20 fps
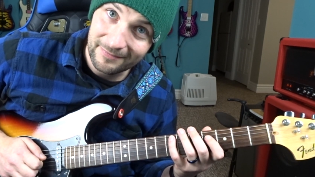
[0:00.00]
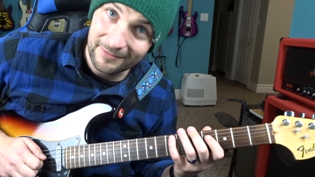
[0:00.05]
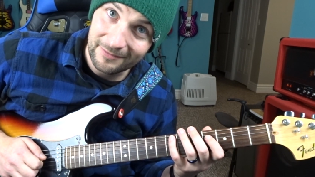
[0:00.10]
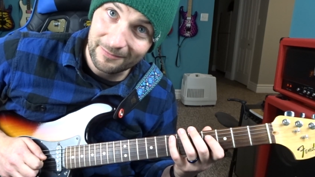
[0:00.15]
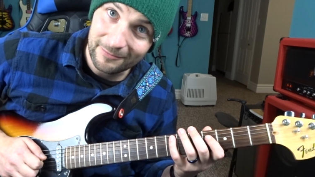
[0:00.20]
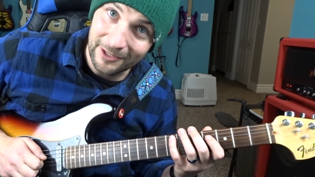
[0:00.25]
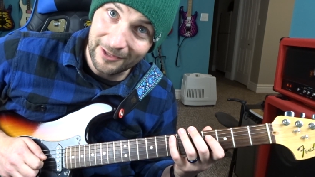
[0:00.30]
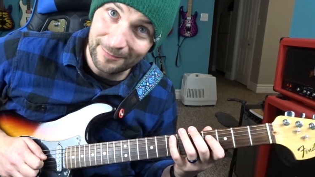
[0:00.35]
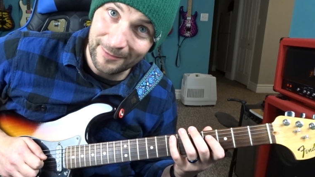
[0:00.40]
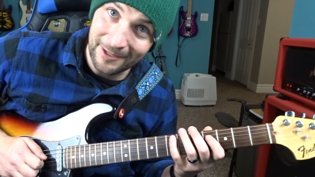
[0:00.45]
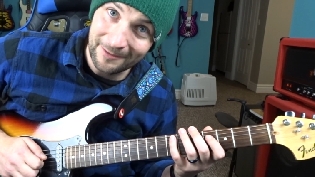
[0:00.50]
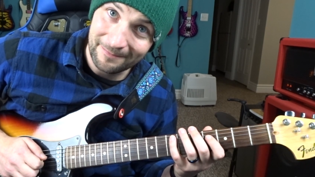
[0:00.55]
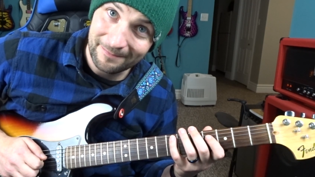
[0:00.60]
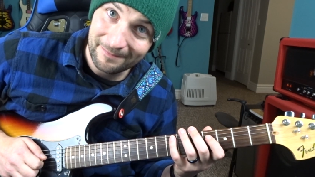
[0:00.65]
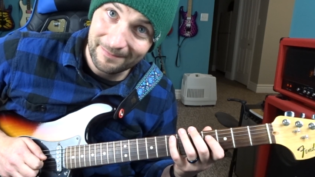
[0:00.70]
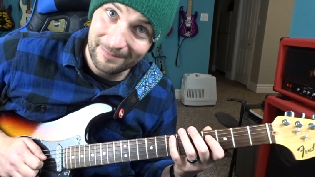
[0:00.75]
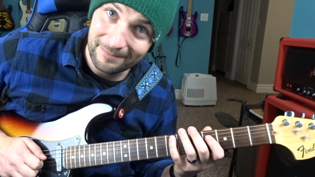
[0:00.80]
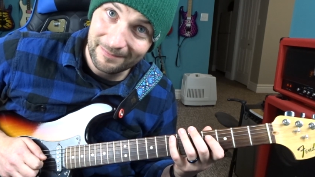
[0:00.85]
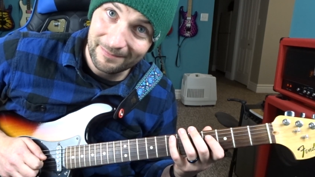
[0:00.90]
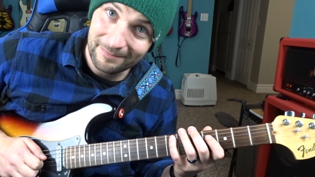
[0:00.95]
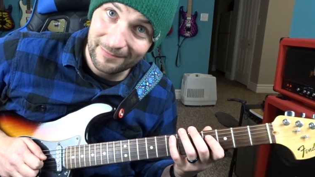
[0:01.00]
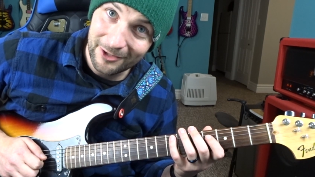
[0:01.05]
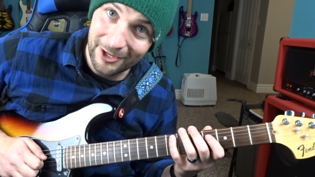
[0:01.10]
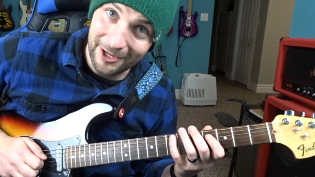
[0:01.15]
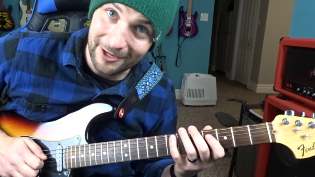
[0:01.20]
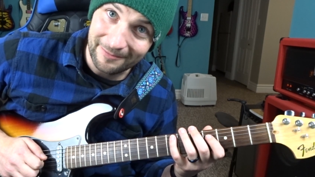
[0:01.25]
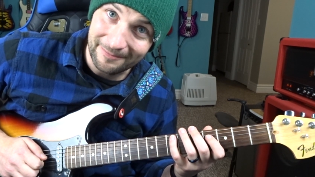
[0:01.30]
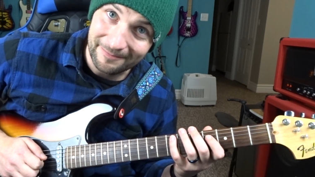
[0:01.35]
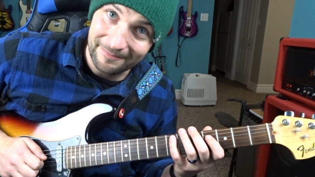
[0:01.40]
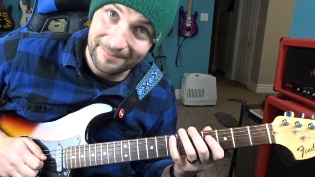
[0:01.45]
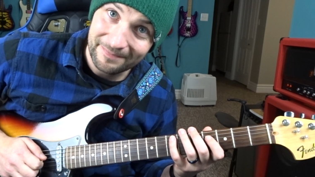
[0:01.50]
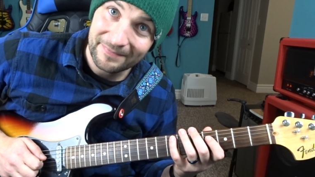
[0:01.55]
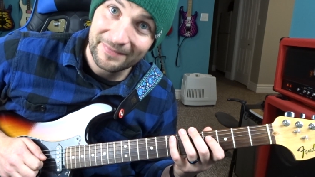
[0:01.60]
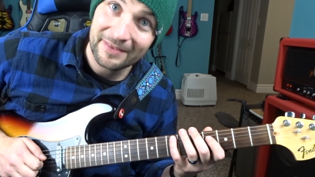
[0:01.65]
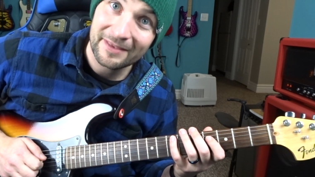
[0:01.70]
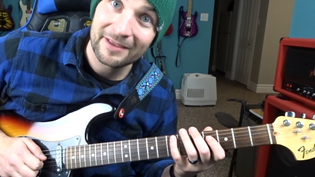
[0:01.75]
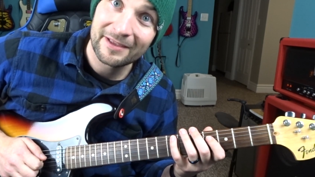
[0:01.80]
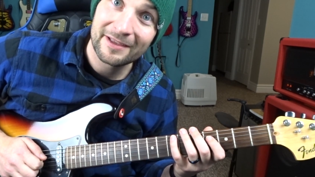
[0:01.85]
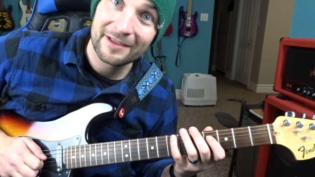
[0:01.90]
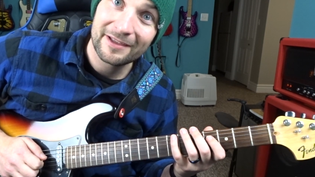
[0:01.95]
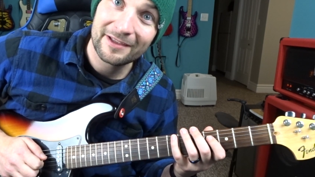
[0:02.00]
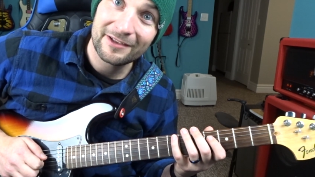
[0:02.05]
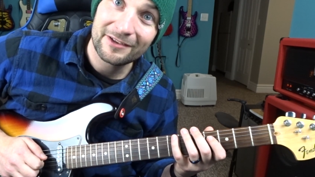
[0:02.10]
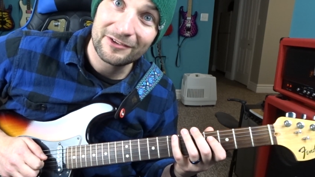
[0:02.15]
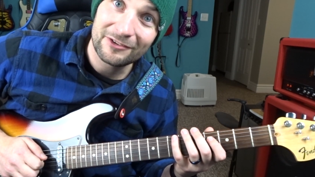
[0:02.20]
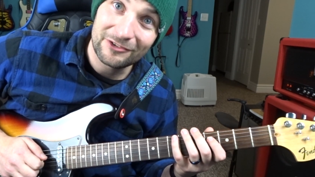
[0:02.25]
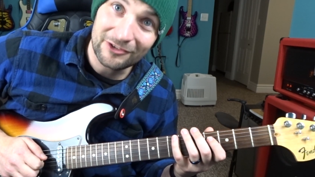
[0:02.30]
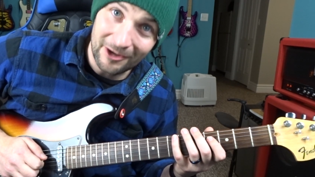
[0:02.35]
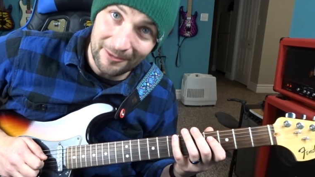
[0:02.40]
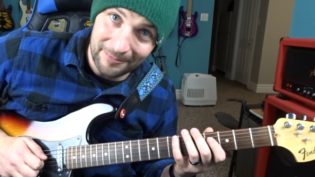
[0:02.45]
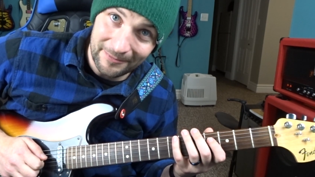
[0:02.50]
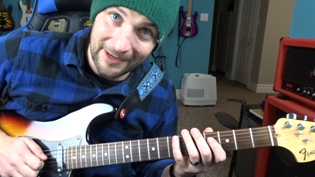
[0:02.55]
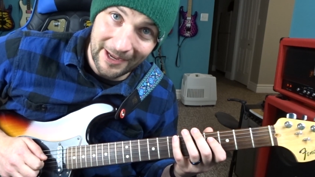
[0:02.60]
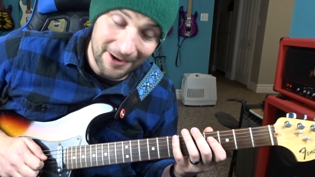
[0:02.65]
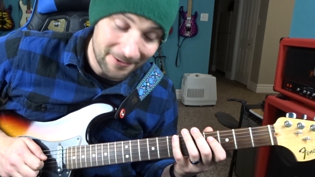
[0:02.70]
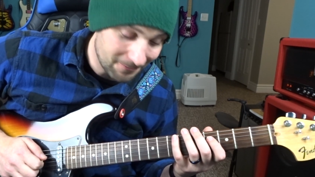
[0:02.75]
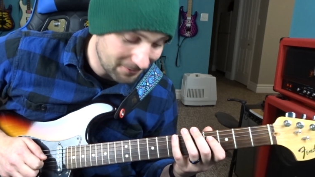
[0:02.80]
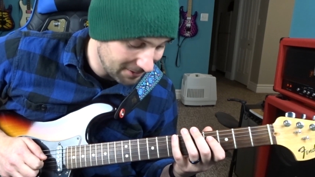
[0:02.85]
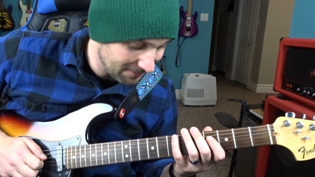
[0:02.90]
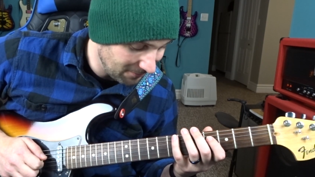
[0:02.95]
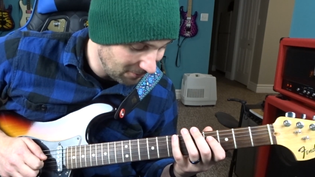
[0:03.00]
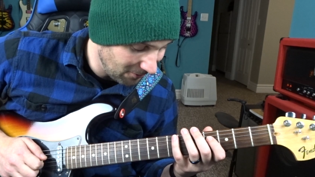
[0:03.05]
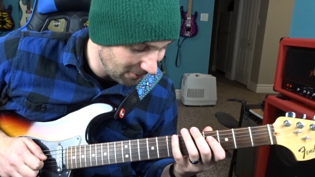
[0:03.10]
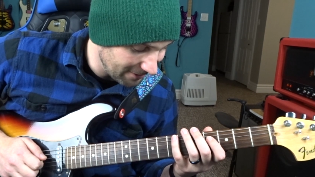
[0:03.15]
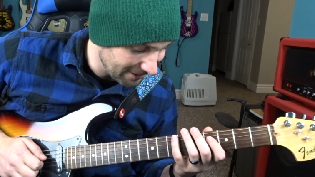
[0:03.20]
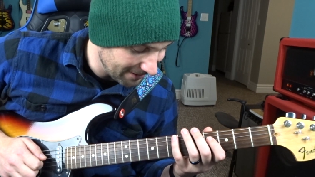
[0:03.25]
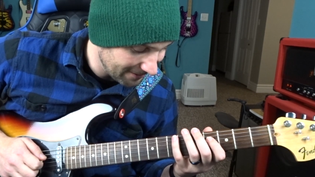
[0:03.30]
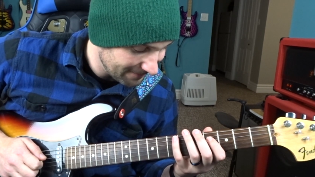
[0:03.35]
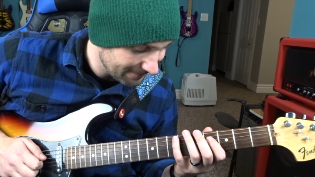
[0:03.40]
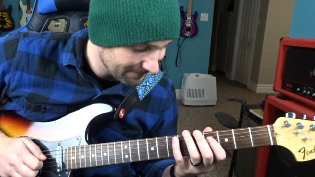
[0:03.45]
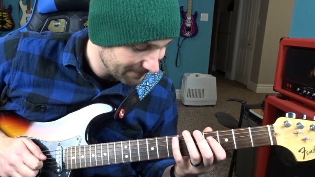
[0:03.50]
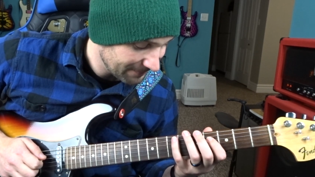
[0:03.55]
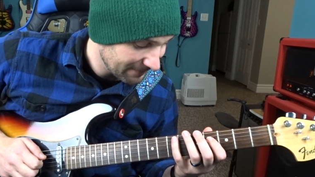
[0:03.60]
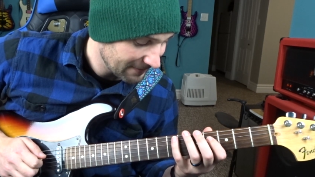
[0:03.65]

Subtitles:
With me? Good. Jump down one more,